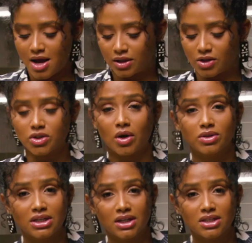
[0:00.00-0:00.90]
The
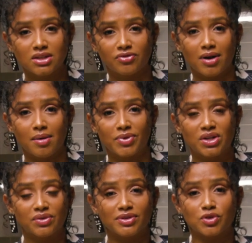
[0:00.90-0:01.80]
saltiness from the
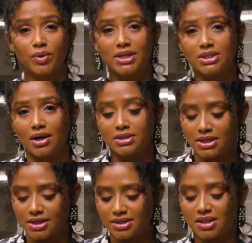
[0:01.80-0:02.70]
different soy
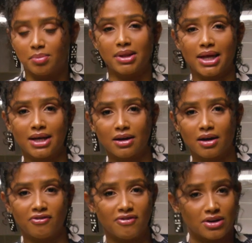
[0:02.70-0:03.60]
sauces, the blend
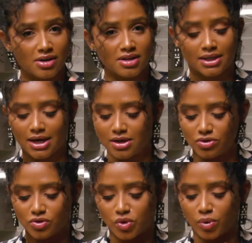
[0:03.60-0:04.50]
of vinegars that I
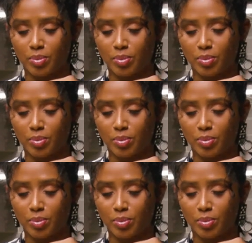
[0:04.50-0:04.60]
used were